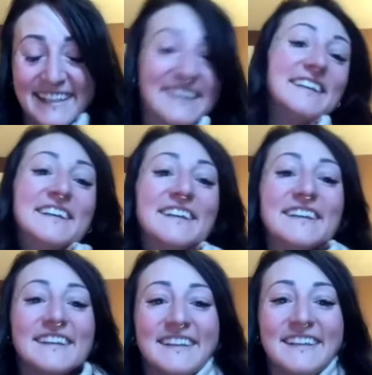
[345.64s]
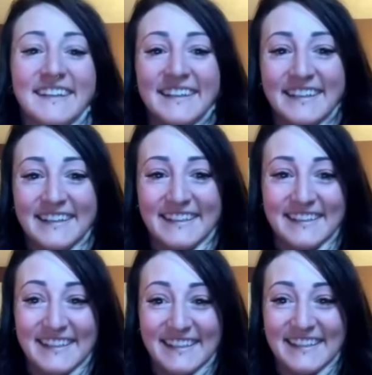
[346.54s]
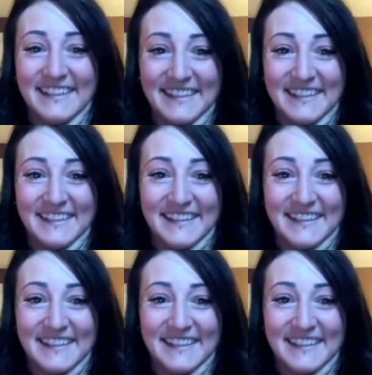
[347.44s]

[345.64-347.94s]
This person isn't speaking.